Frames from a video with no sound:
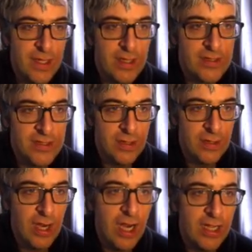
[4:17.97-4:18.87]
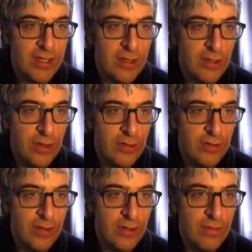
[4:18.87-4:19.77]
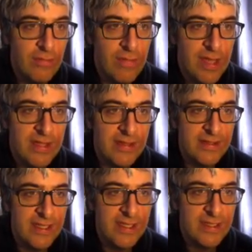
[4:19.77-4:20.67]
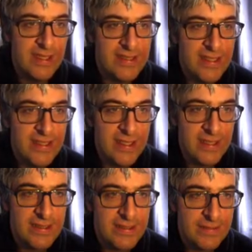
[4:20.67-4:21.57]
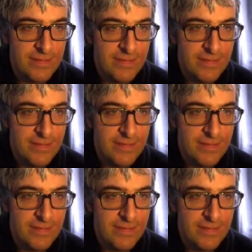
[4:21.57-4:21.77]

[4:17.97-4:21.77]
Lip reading: So I go on the metadata settings,